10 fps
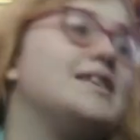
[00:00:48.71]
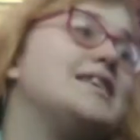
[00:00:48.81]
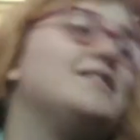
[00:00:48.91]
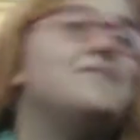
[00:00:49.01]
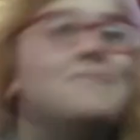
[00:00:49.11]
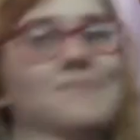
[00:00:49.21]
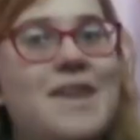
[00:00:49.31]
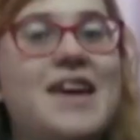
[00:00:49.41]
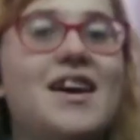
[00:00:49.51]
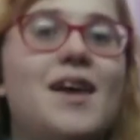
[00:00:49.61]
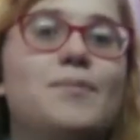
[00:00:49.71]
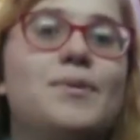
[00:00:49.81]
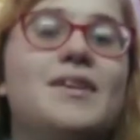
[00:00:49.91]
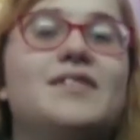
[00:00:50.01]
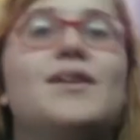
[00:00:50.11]
I love makeup.
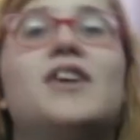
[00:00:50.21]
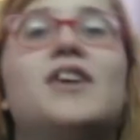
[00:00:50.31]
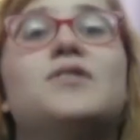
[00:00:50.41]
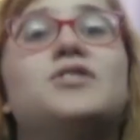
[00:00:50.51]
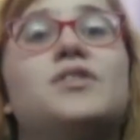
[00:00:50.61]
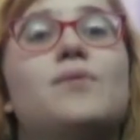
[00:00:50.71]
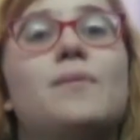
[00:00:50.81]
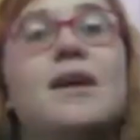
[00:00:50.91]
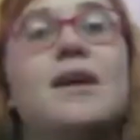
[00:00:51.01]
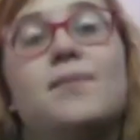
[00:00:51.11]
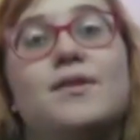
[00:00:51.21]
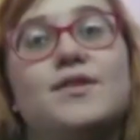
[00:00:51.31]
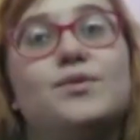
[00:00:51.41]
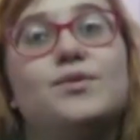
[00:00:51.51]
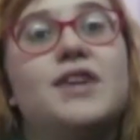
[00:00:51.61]
That's why I usually wear makeup on
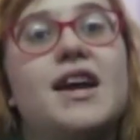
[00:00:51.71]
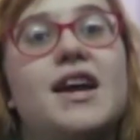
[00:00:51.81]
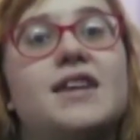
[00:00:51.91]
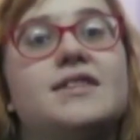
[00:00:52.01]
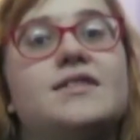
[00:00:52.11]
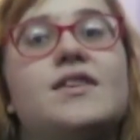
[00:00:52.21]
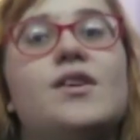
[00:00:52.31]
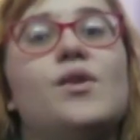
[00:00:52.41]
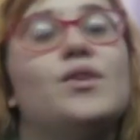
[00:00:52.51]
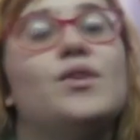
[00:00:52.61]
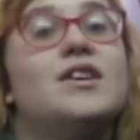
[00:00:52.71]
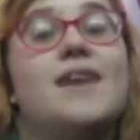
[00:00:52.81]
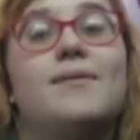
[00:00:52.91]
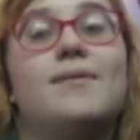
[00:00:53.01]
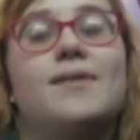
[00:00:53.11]
school days or on
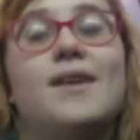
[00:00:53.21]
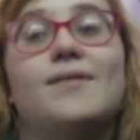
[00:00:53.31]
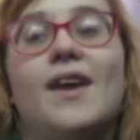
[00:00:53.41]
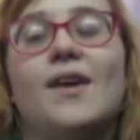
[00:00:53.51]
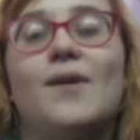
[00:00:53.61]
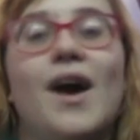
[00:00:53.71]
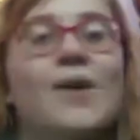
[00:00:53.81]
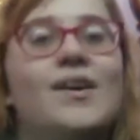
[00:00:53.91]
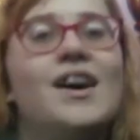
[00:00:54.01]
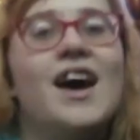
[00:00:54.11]
times whenever I go out.